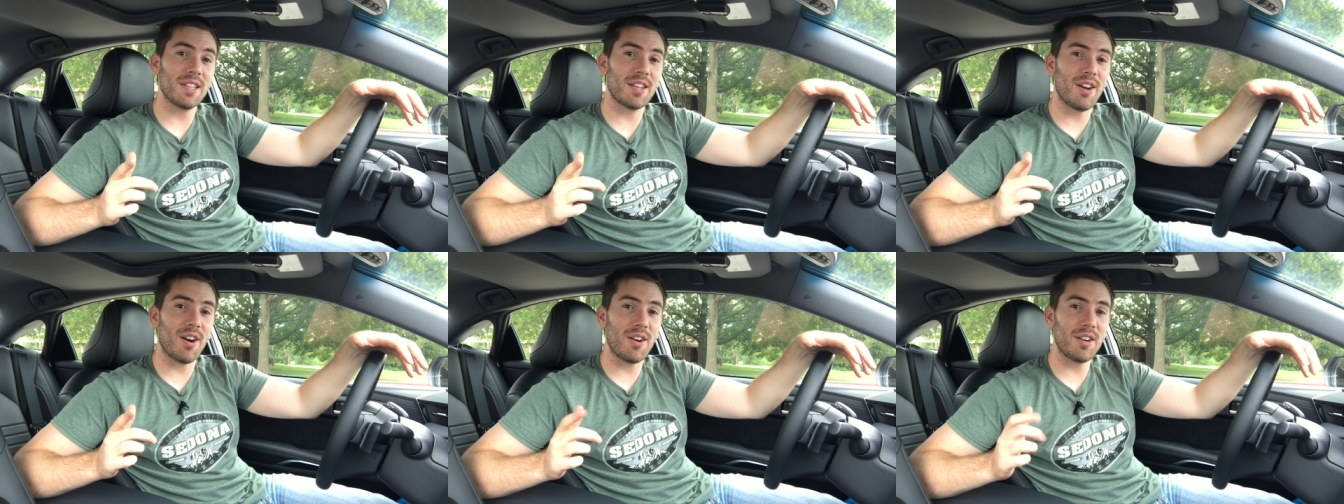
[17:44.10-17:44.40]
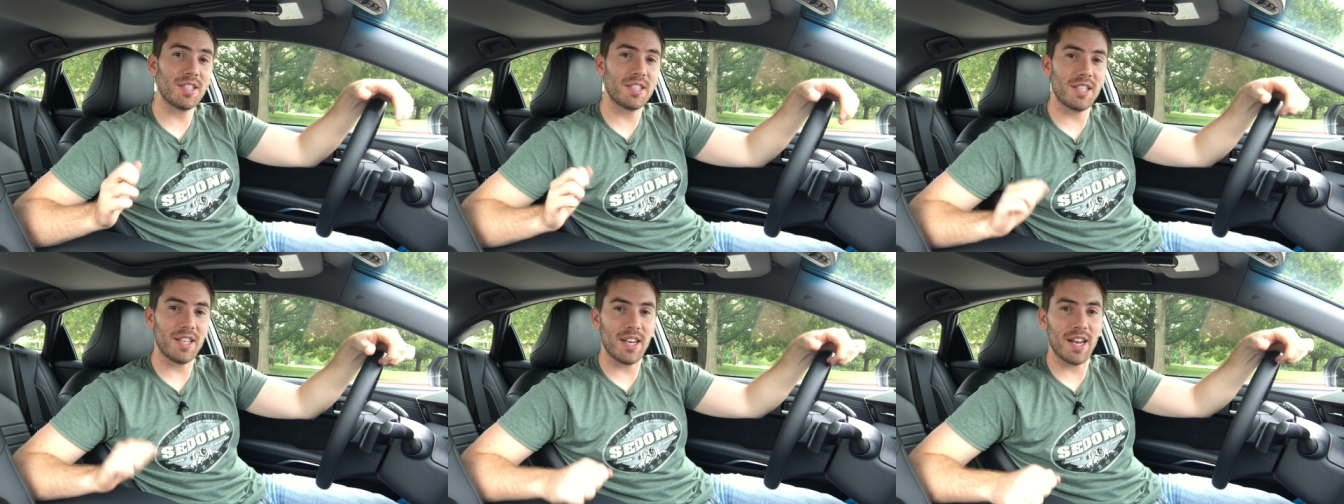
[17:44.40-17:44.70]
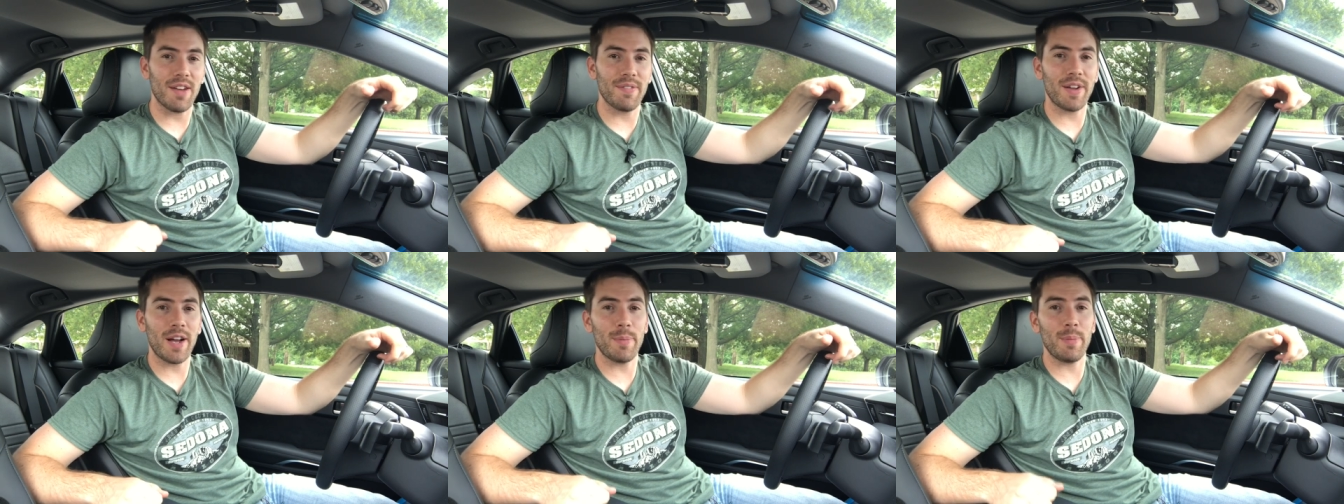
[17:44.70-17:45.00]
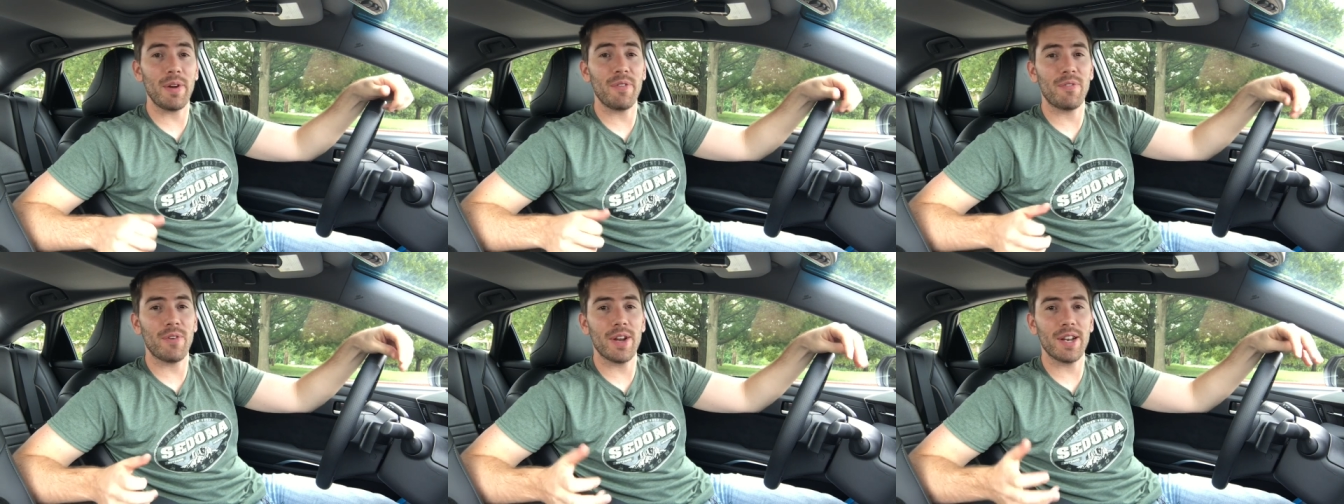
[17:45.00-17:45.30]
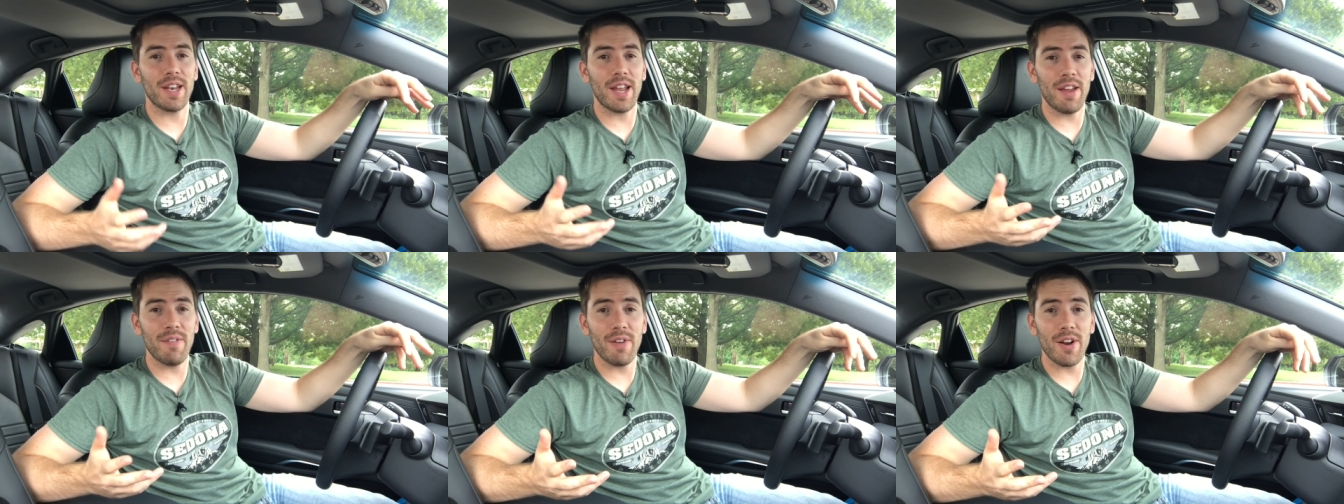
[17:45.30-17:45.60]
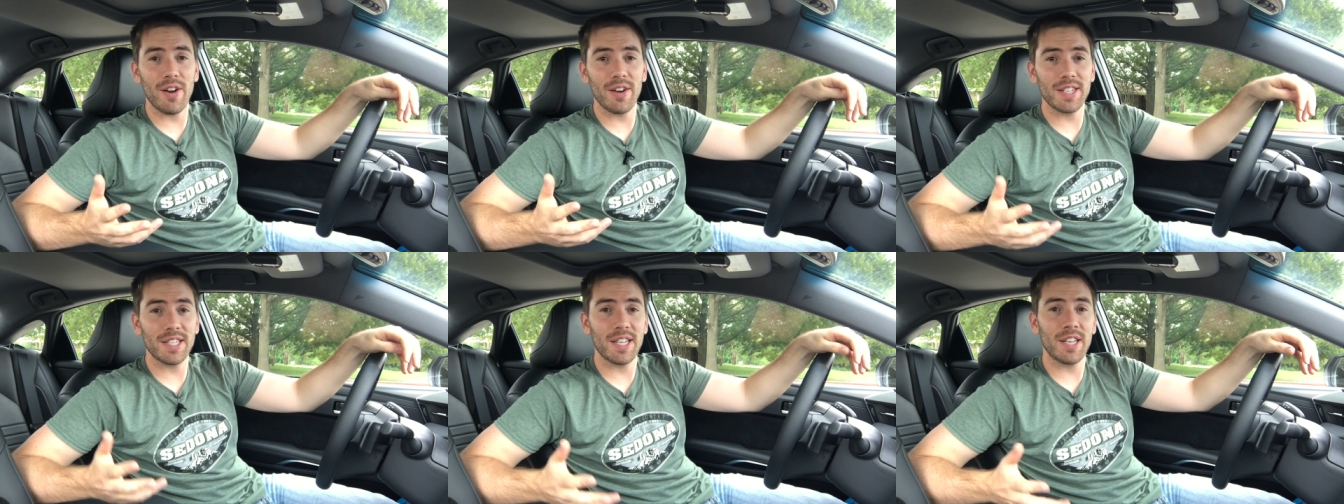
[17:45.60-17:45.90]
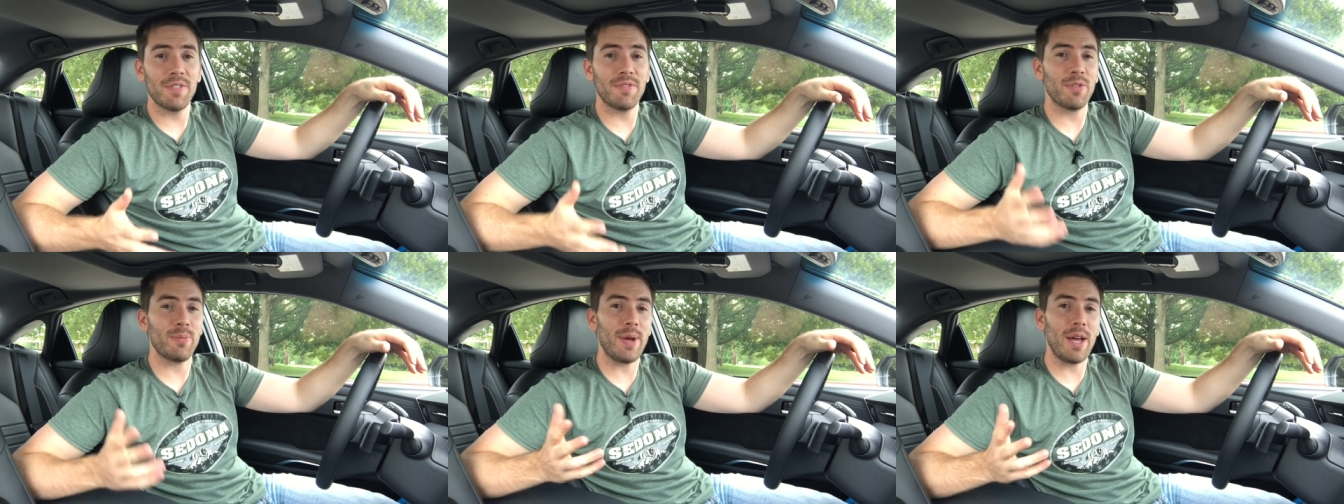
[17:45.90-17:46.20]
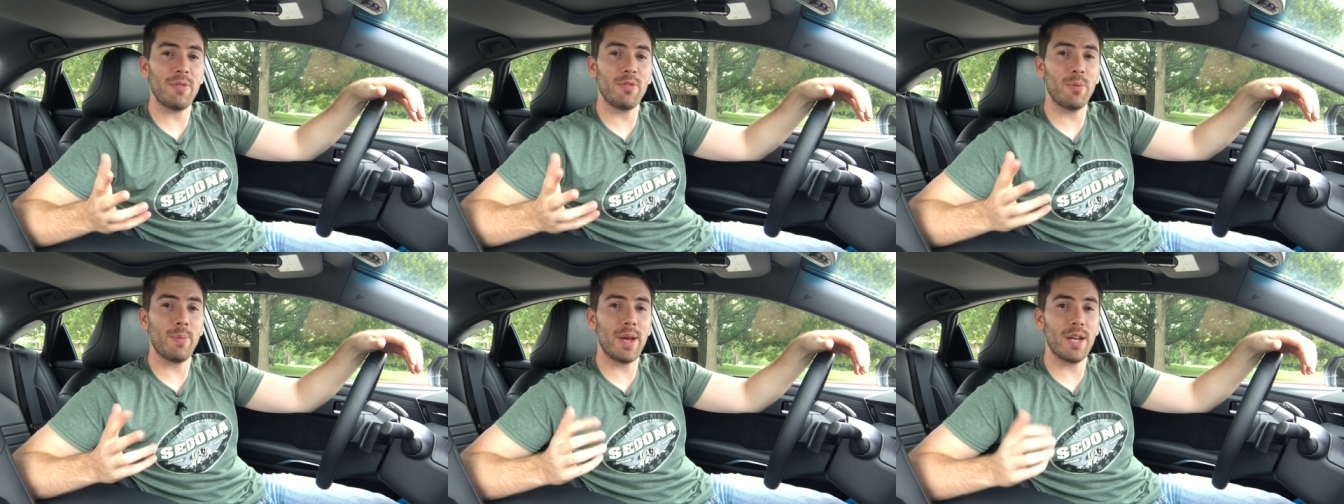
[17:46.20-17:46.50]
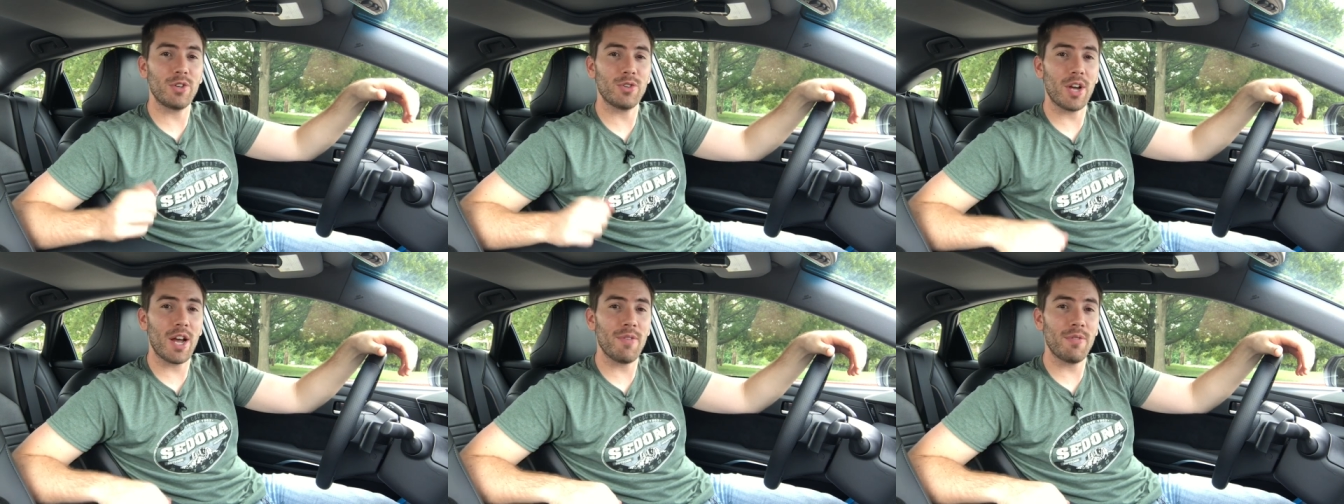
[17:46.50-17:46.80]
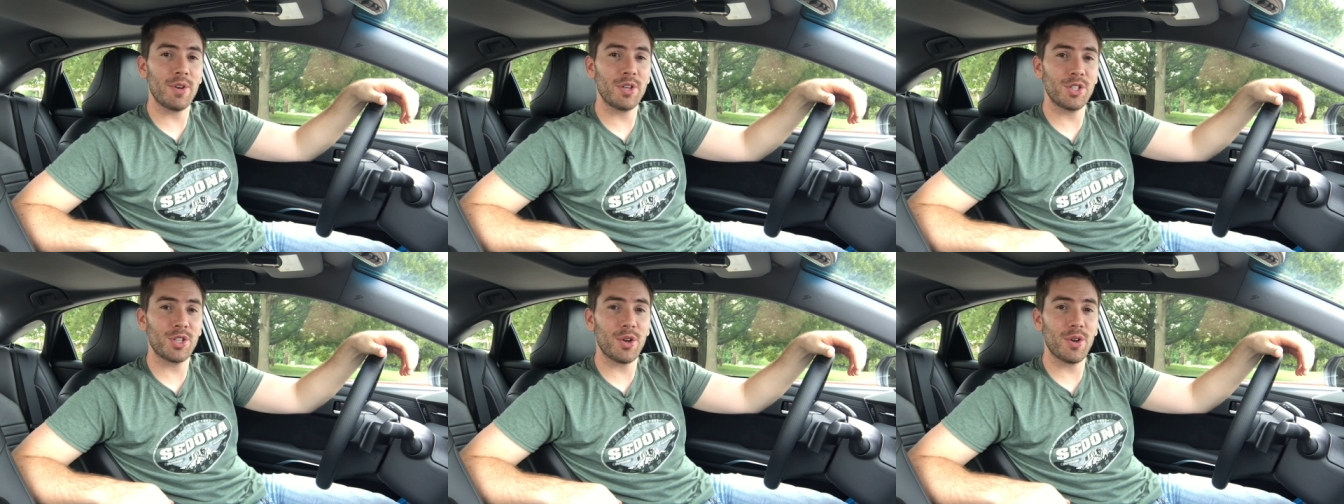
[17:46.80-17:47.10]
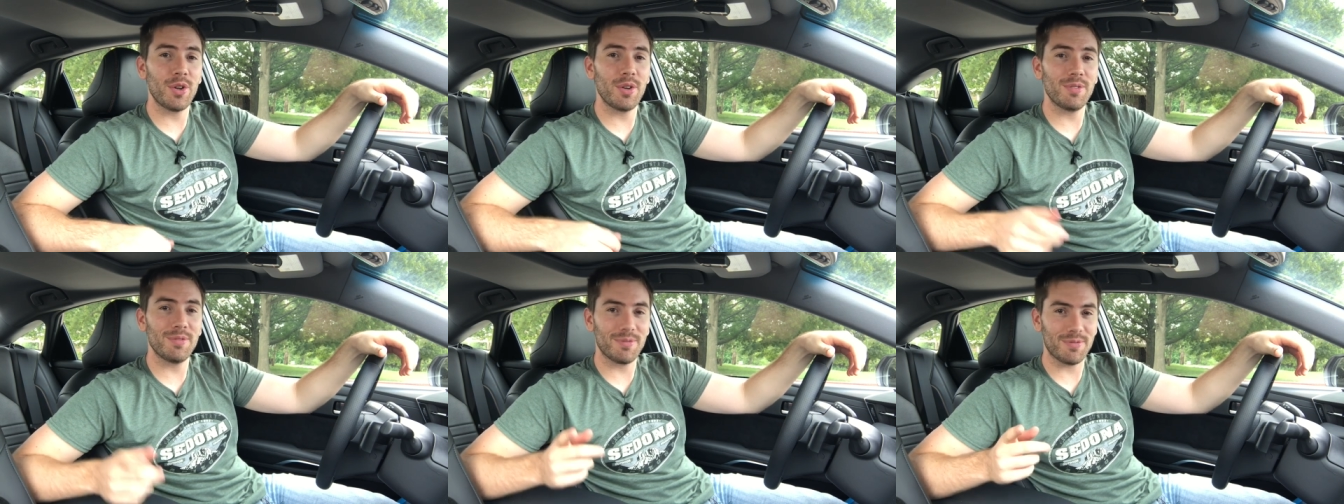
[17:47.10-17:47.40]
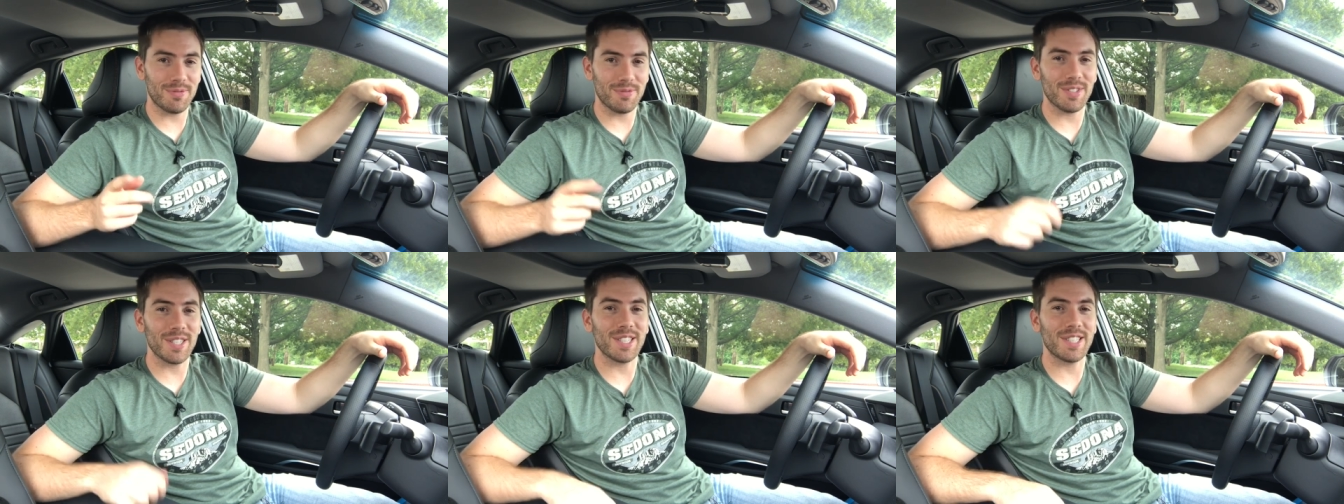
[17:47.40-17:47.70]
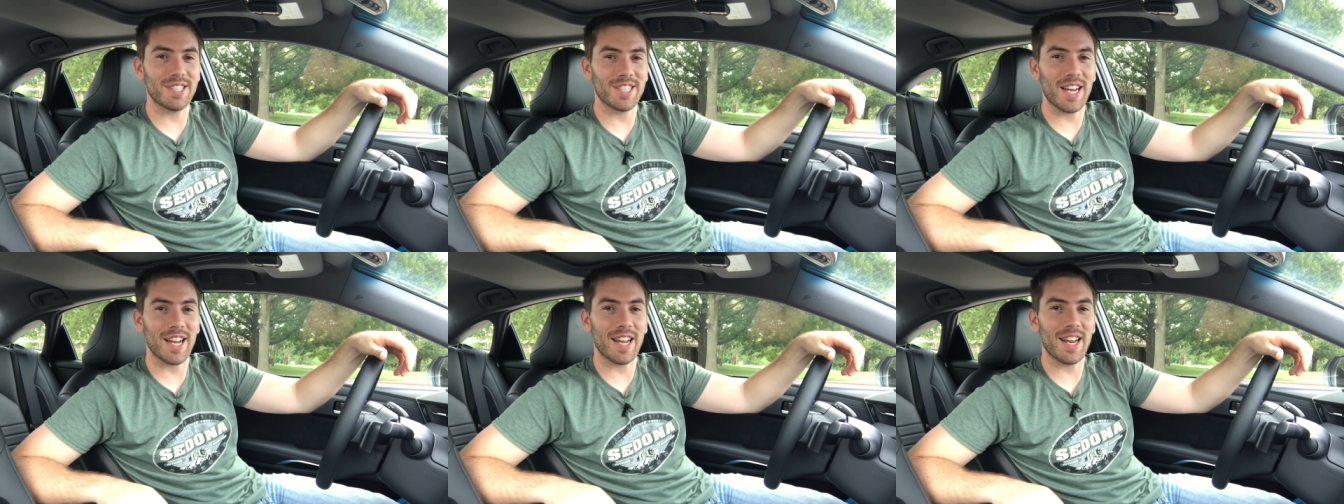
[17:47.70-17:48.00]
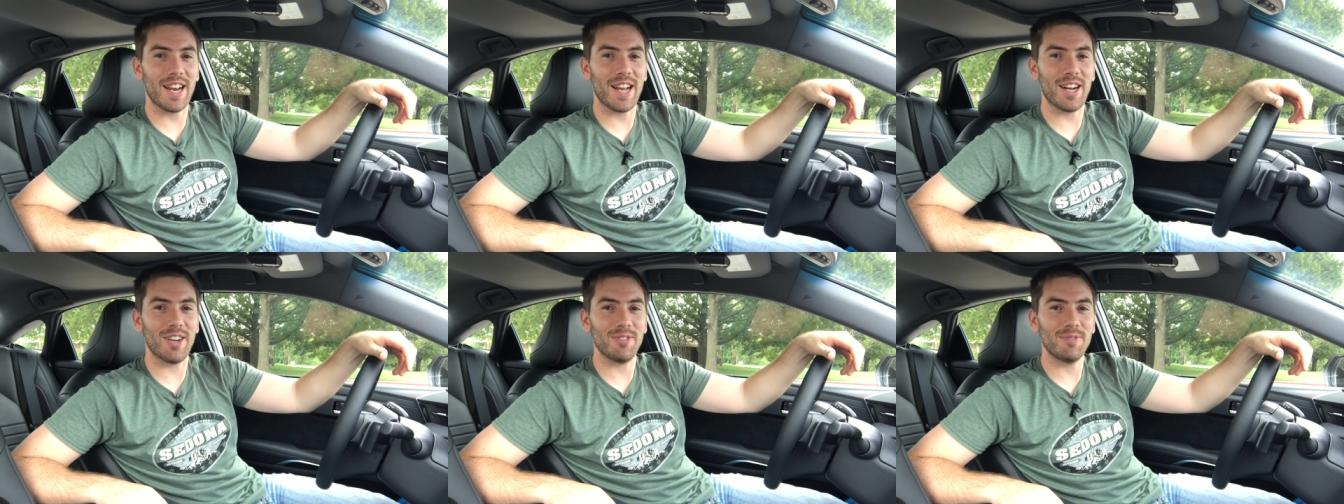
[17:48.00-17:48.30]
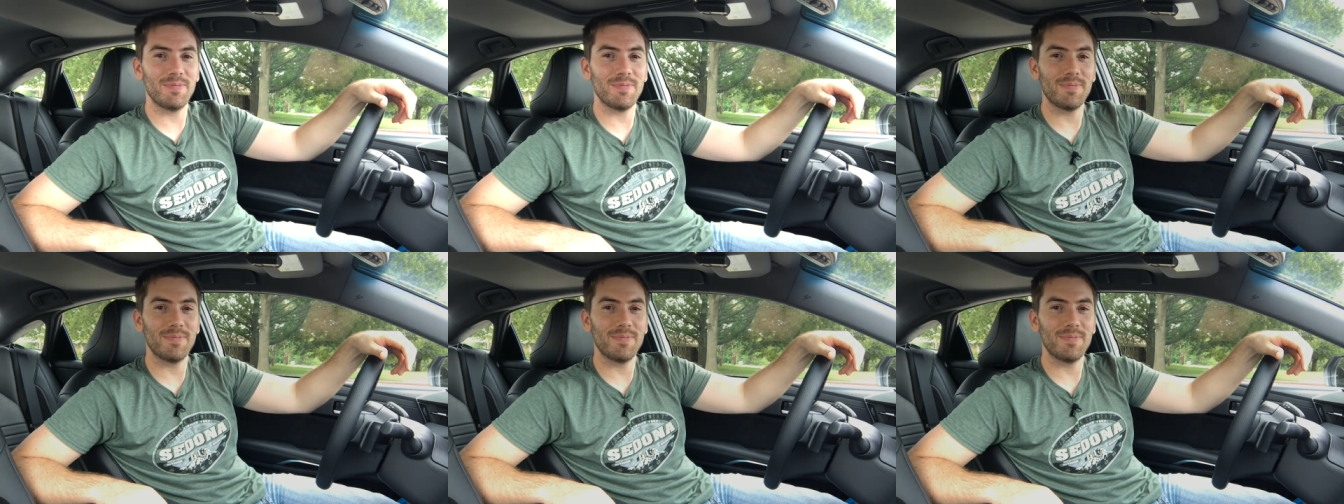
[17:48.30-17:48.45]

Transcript: the car seat, I've got my friend Dave Erickson from Everyman Driver to show you. Let's check it out.